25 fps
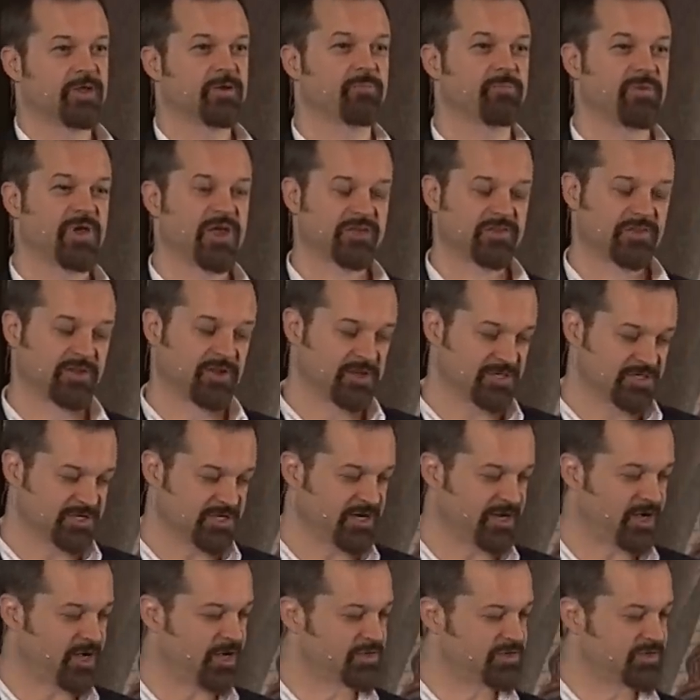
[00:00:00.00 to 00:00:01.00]
Based on the
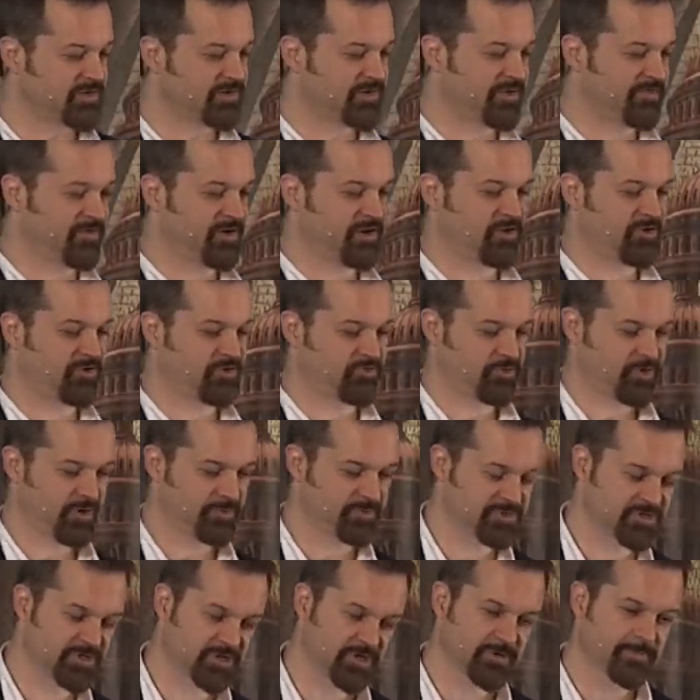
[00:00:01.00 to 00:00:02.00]
genealogies given in
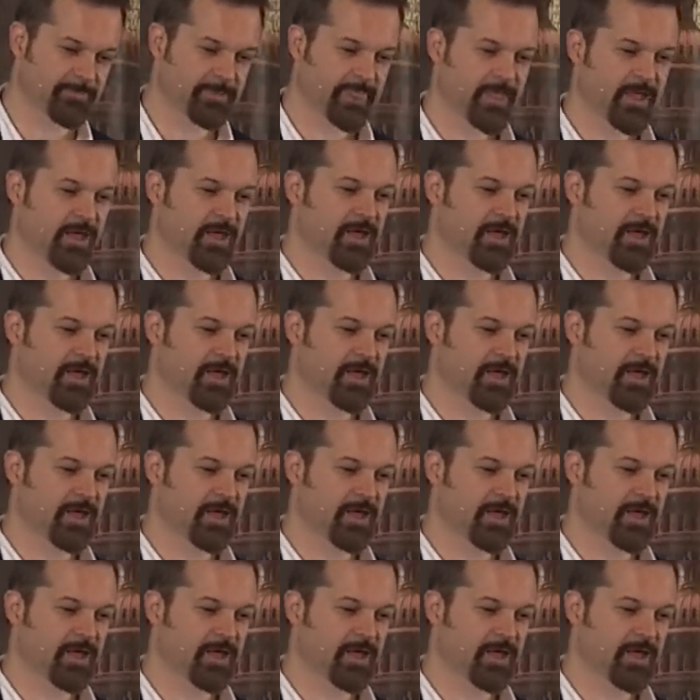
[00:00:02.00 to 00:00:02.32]
Scripture,